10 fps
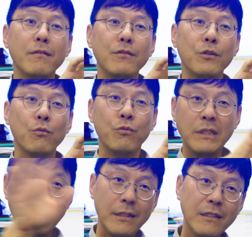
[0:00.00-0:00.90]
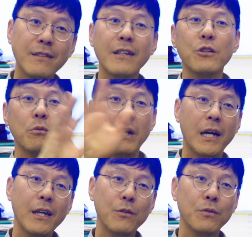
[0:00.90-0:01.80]
you know, instead of
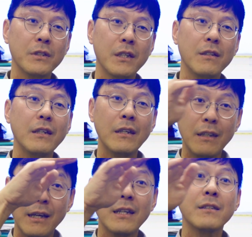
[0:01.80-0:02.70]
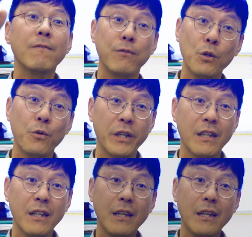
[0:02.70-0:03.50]
hydrogen, it has fluorine.